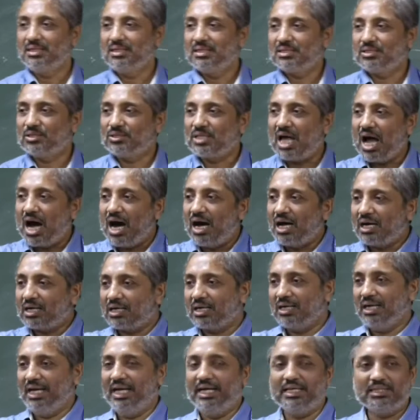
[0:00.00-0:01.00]
So the
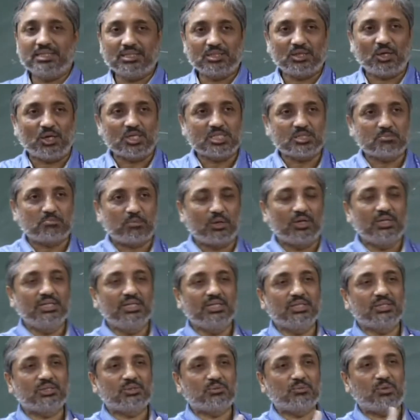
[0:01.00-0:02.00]
arc length
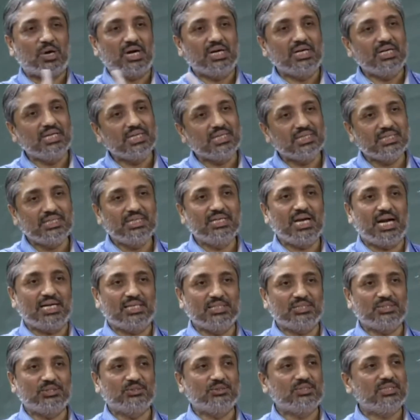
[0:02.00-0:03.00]
corresponding to 1 degree
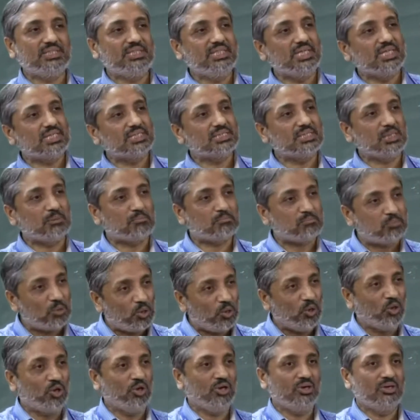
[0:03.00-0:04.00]
latitude near the
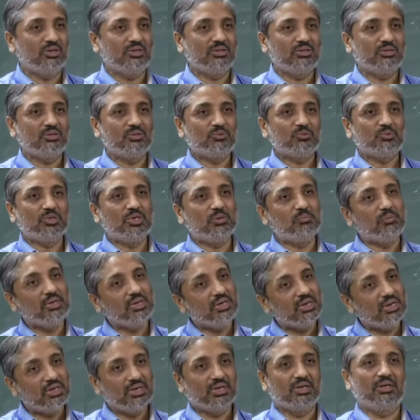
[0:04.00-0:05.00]
pole will
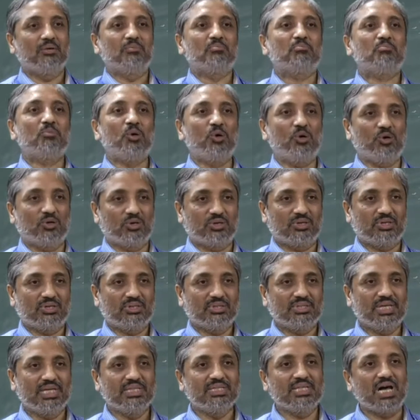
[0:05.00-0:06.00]
be more
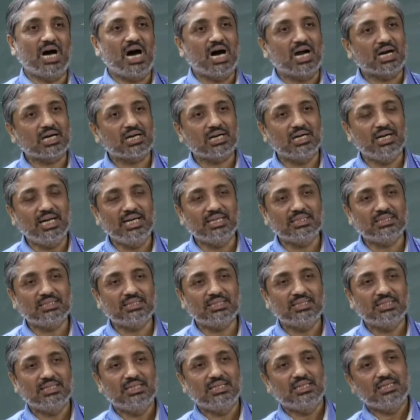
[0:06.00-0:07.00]
than the arc
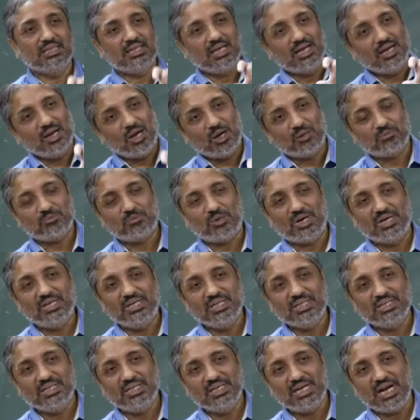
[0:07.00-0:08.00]
length of 1
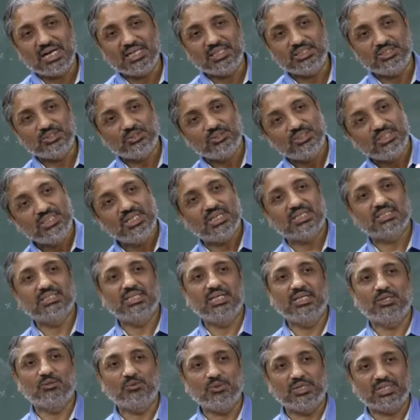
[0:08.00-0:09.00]
degree latitude near
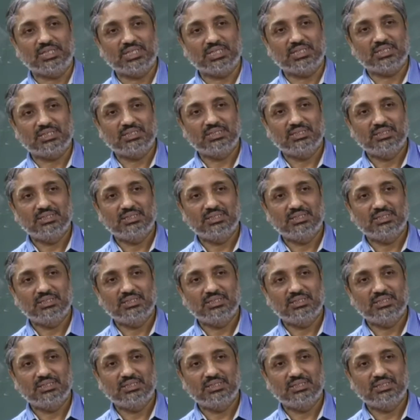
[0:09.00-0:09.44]
the equator.